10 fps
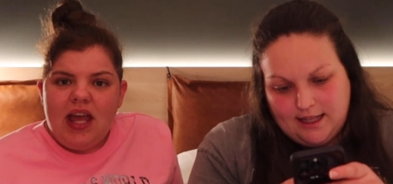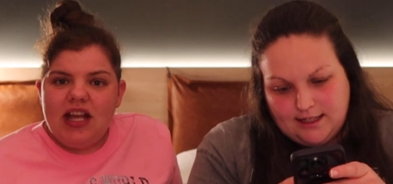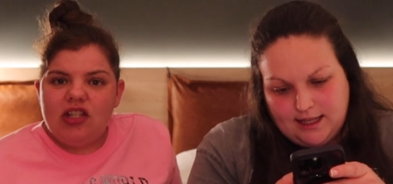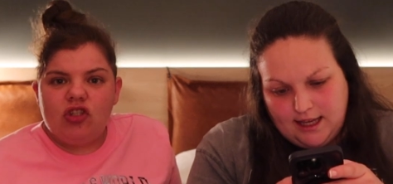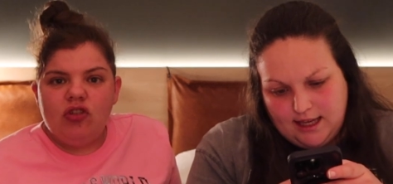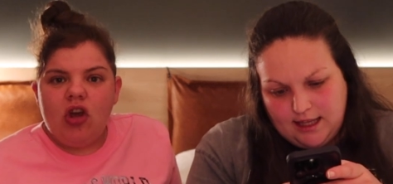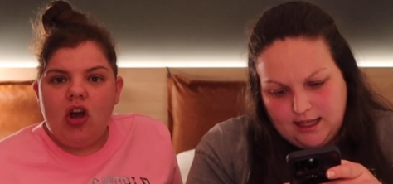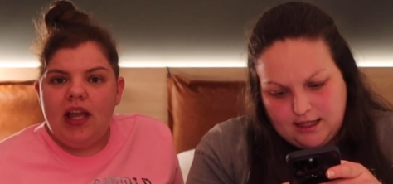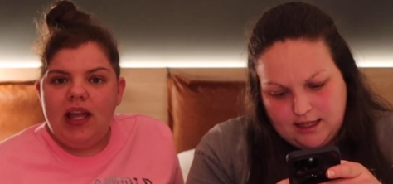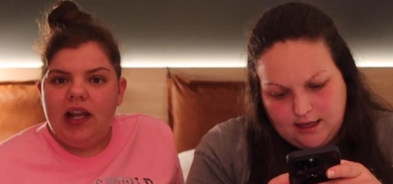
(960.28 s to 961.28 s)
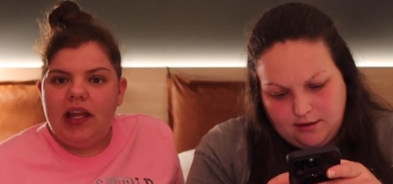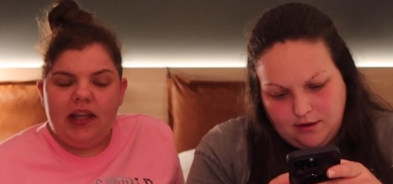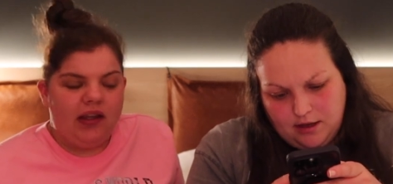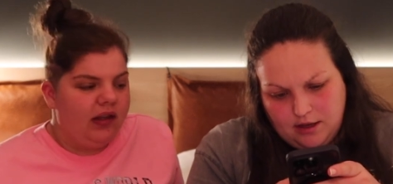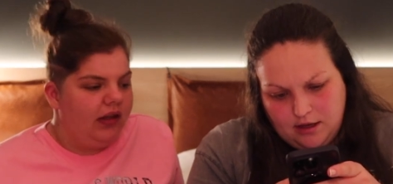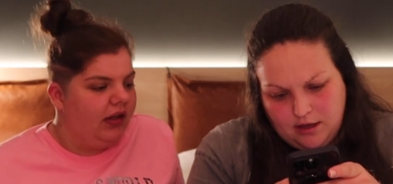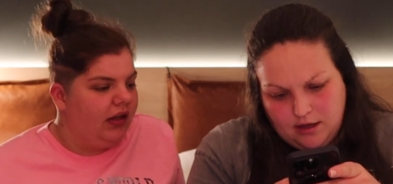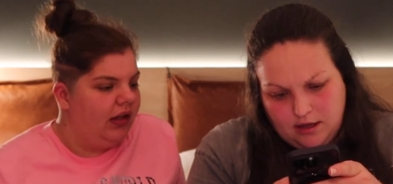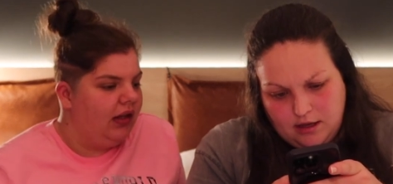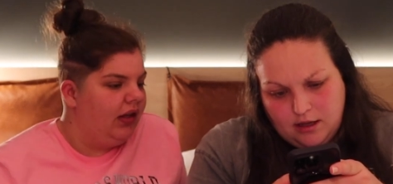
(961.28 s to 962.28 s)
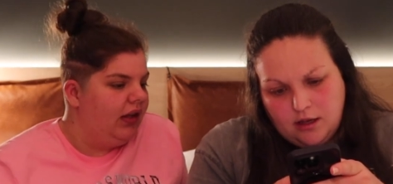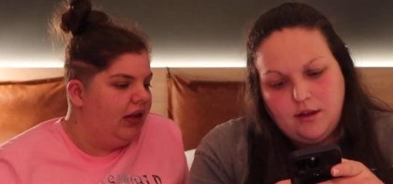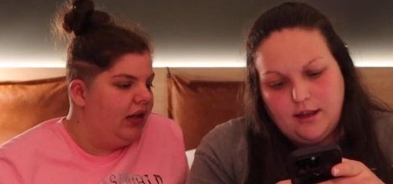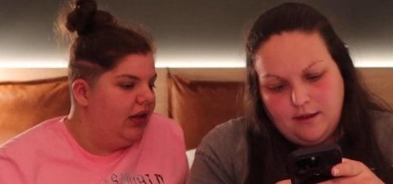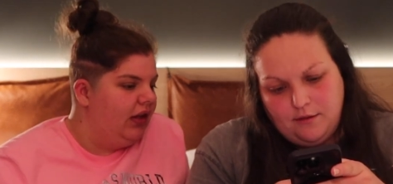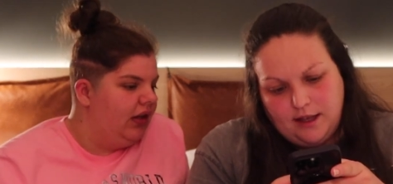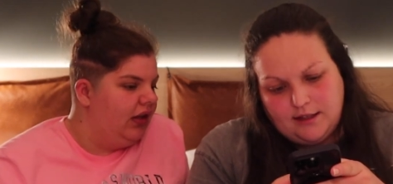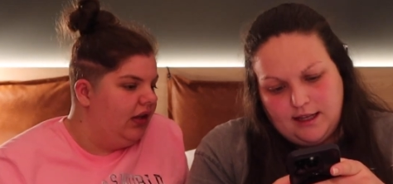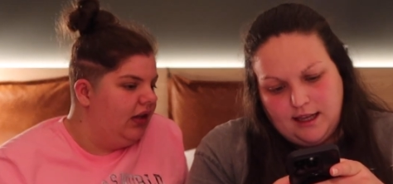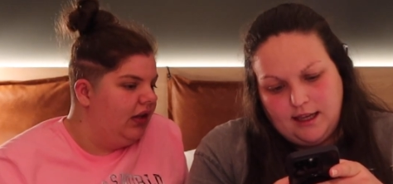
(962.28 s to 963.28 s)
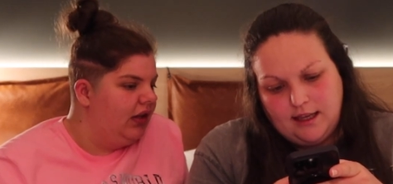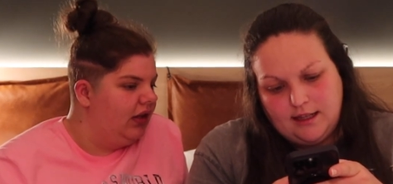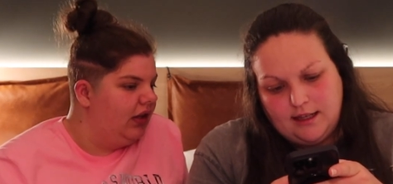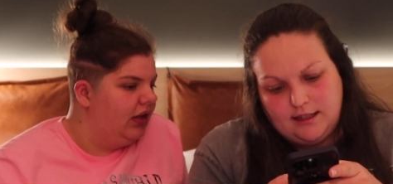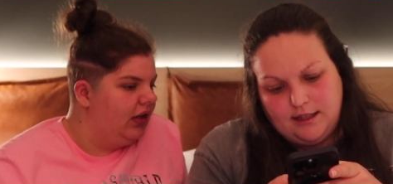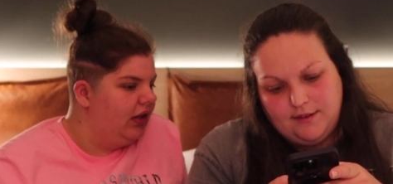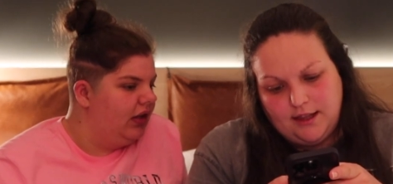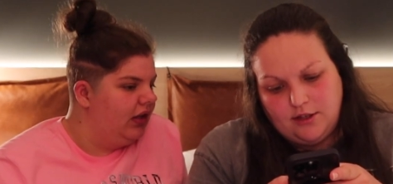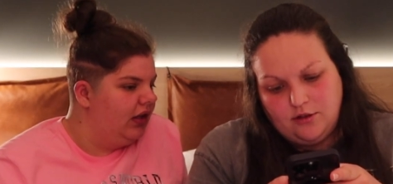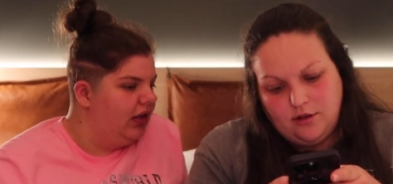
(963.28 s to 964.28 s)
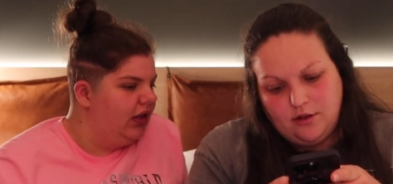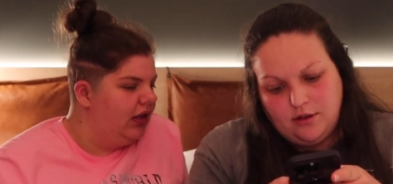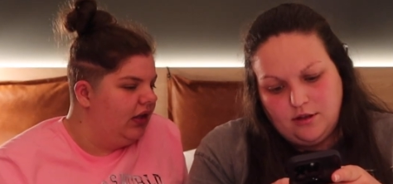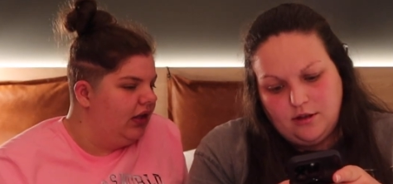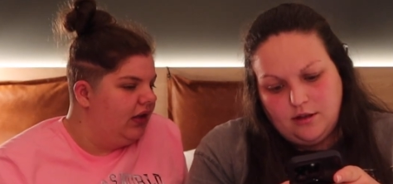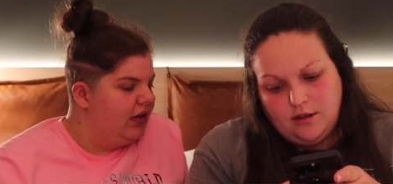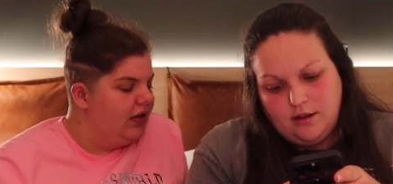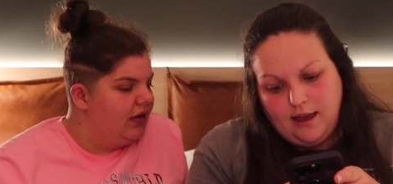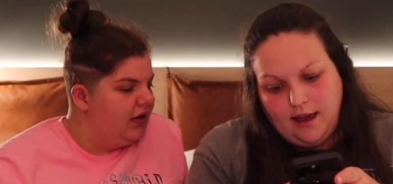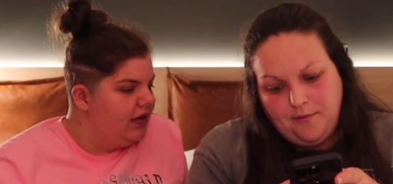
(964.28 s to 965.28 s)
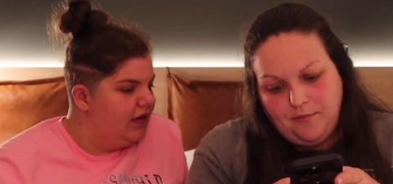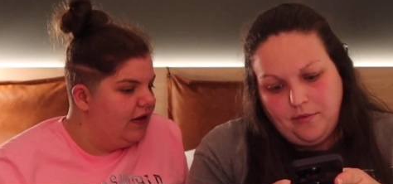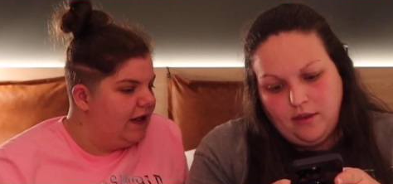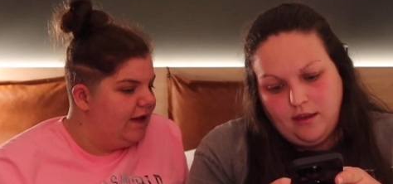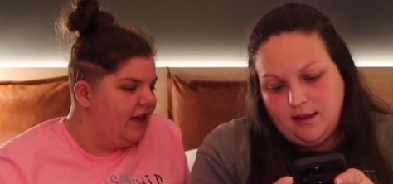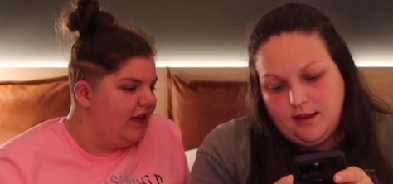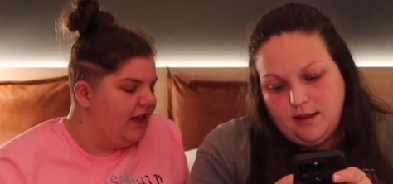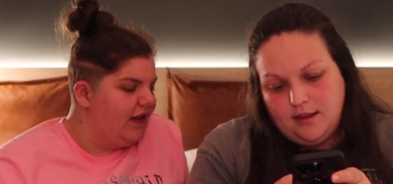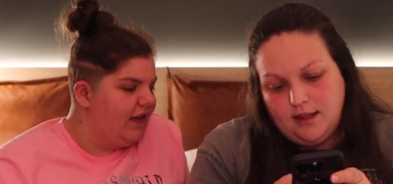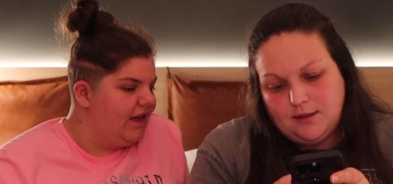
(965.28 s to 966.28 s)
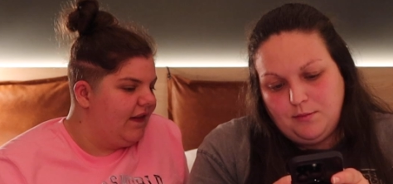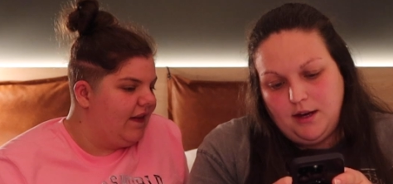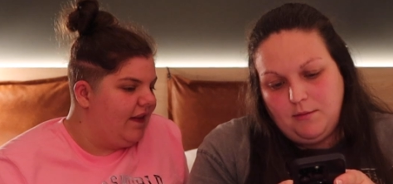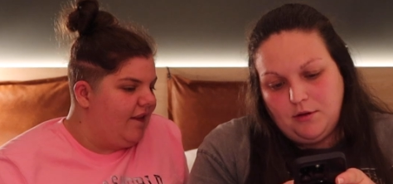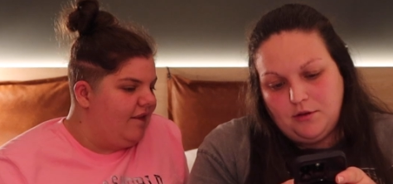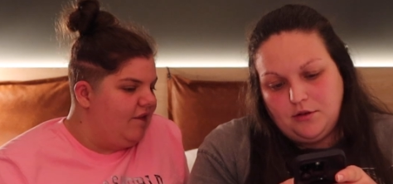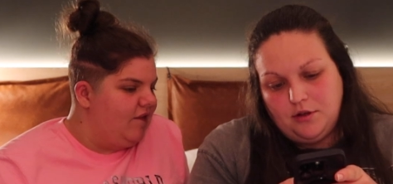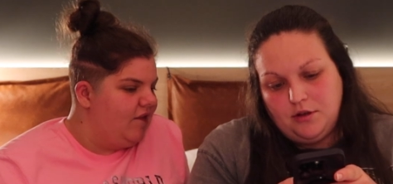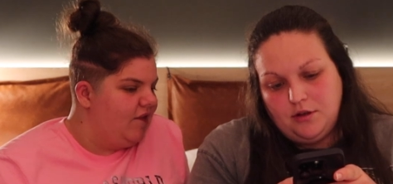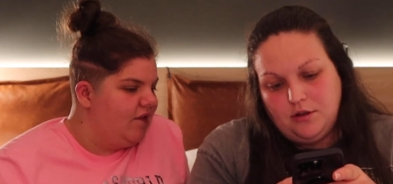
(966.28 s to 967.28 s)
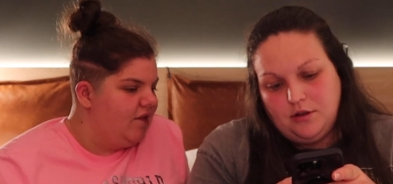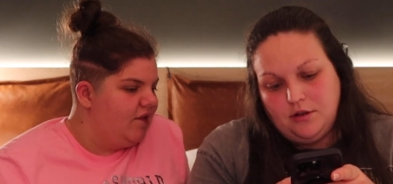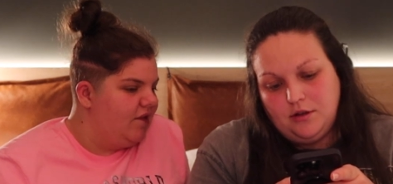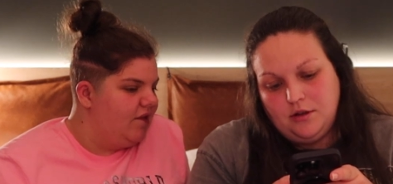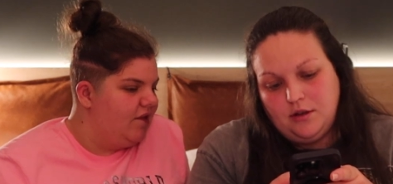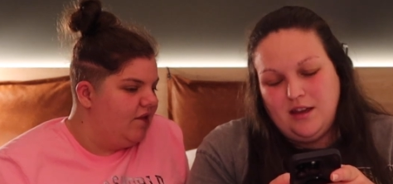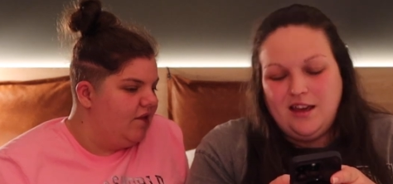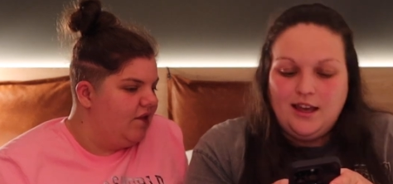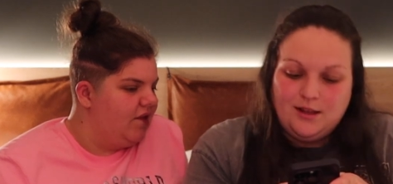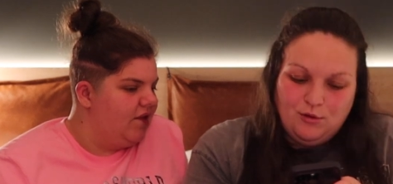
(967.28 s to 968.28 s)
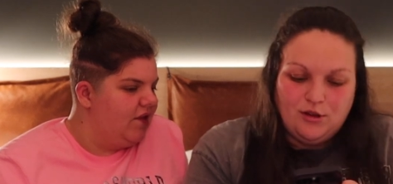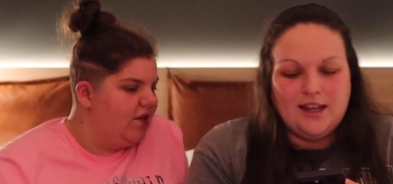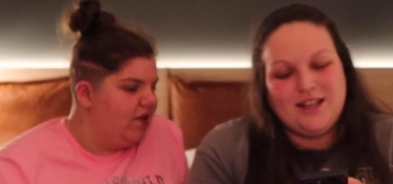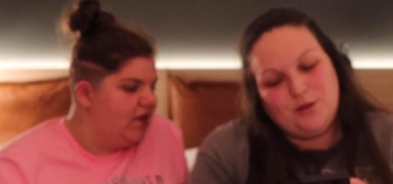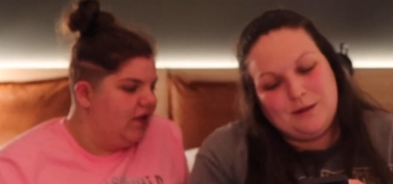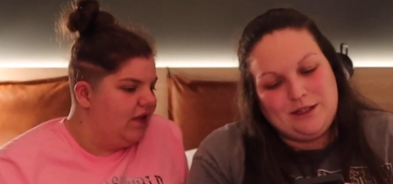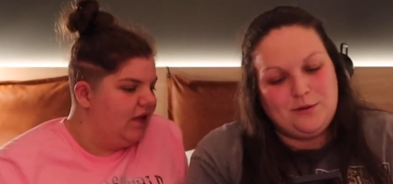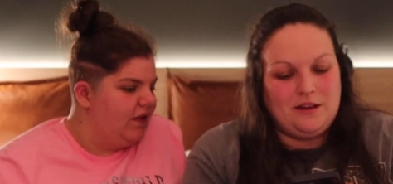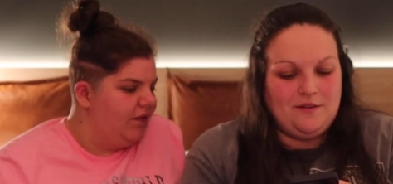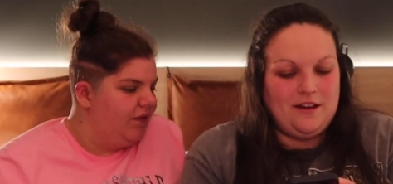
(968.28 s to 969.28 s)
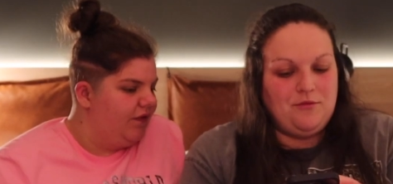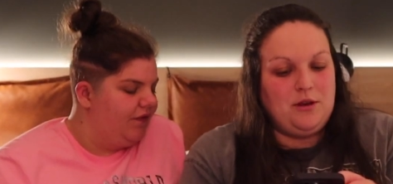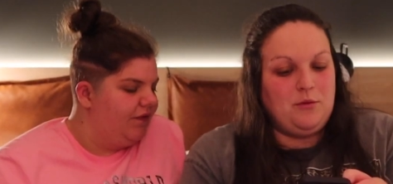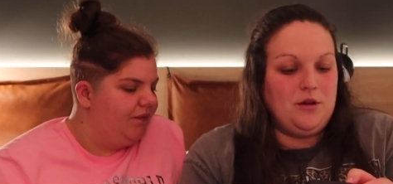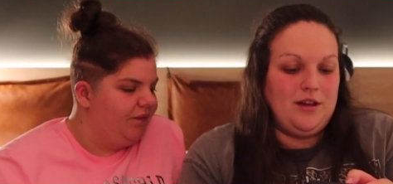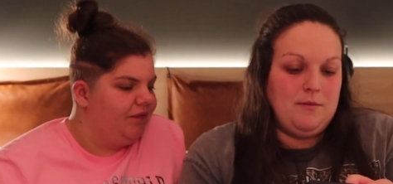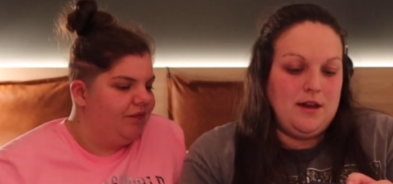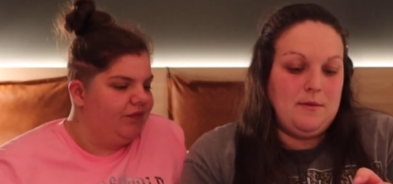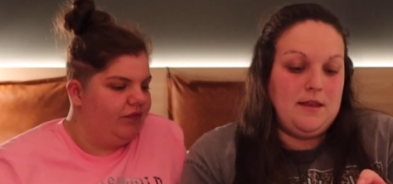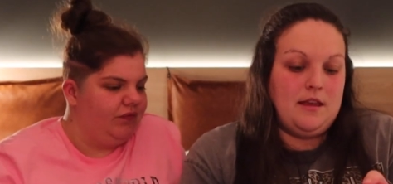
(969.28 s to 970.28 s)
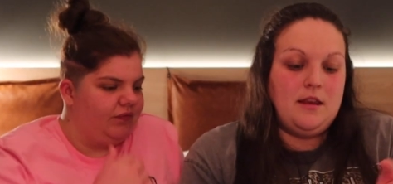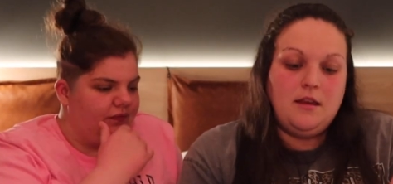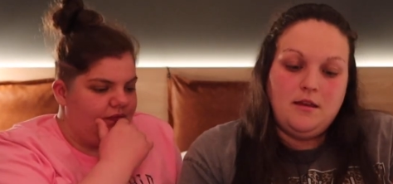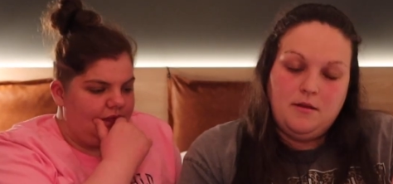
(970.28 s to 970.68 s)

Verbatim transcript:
Speaker 1: that it's not hilly. Oh yeah, no, that's taking you to Disney Village. Yeah, that's pretty much it's more like a 20 25 minute walk in my opinion